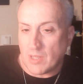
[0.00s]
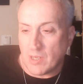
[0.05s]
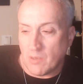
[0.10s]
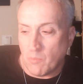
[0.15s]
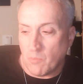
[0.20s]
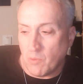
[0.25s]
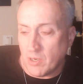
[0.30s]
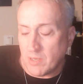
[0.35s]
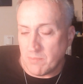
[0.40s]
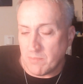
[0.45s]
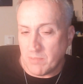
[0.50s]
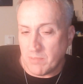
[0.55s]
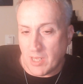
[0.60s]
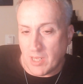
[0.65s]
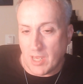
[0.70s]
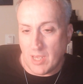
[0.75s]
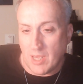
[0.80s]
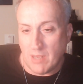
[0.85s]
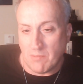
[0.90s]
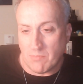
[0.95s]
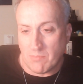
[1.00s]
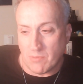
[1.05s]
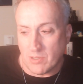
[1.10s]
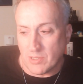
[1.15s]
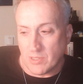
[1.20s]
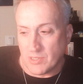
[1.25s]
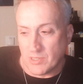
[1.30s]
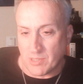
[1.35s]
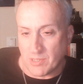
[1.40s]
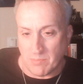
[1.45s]
what it became
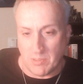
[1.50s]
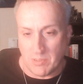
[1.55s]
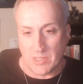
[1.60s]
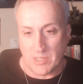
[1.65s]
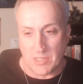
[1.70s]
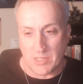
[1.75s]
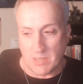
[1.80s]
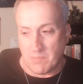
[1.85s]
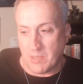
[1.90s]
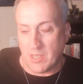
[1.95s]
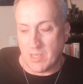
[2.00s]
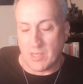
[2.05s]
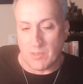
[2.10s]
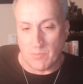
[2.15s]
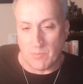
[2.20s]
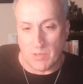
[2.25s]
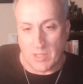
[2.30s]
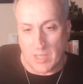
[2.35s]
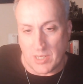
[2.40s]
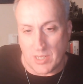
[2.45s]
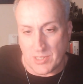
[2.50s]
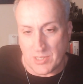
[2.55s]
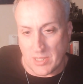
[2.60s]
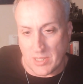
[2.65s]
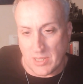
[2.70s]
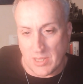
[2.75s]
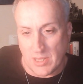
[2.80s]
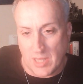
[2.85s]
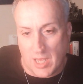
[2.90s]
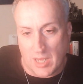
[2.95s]
really to me is I began to realize a
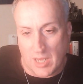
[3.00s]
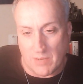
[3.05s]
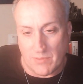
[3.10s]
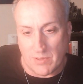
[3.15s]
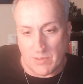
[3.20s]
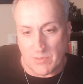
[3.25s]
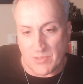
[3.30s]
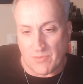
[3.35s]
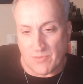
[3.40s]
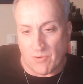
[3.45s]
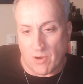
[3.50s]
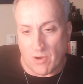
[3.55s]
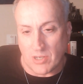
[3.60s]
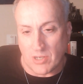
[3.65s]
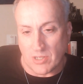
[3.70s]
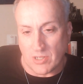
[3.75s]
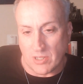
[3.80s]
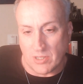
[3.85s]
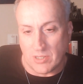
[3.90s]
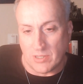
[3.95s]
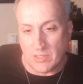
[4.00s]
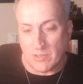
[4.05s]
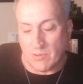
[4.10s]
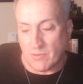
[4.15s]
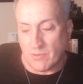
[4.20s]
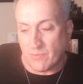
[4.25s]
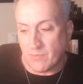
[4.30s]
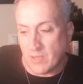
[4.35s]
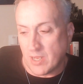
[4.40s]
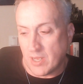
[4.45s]
lot of it was fraudulent
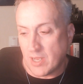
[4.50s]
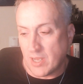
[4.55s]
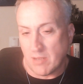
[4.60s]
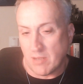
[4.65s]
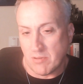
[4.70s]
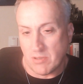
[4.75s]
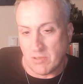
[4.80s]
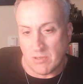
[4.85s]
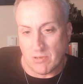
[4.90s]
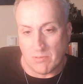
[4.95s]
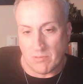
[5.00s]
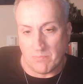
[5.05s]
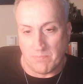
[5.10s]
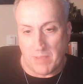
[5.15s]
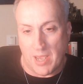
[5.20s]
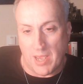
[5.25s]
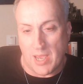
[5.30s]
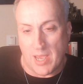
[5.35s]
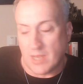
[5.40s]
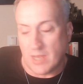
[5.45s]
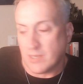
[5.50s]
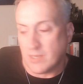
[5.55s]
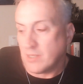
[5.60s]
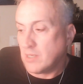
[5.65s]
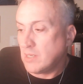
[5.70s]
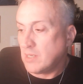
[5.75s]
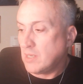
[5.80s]
or fat, you know, bad.